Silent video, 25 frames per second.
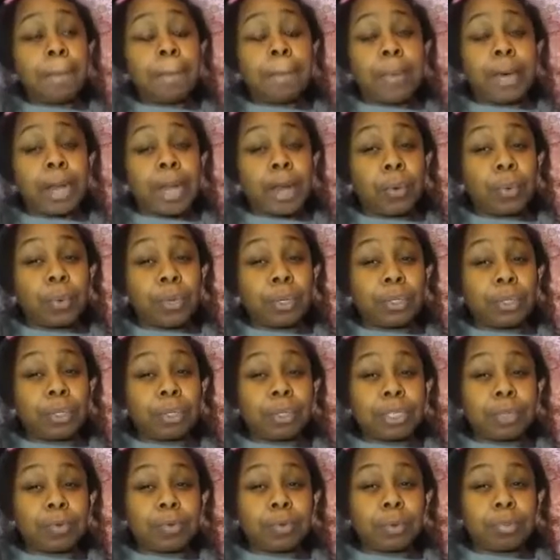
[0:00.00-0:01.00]
but I will
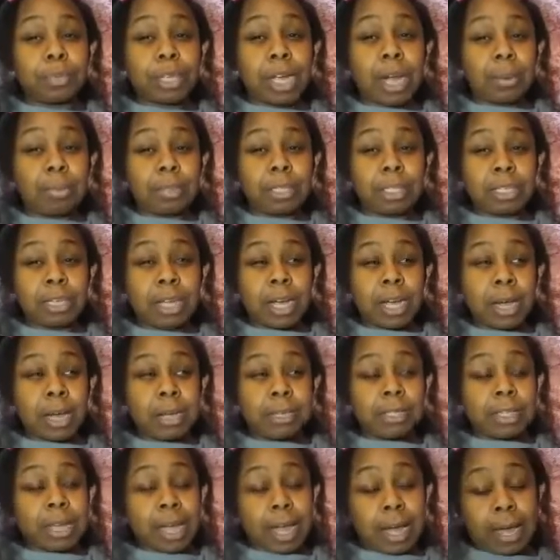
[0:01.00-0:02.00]
use it from time to
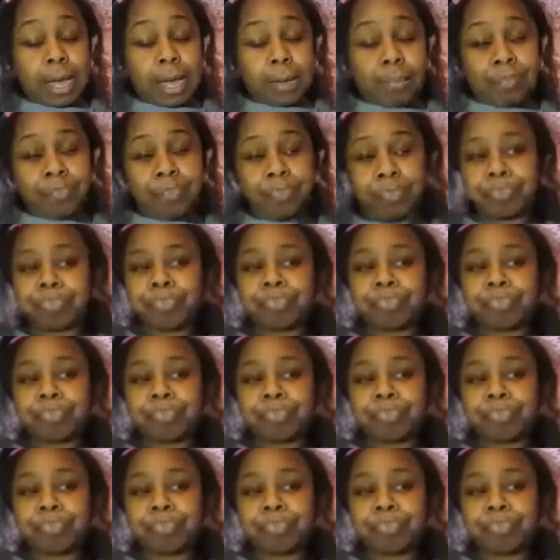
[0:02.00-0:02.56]
time.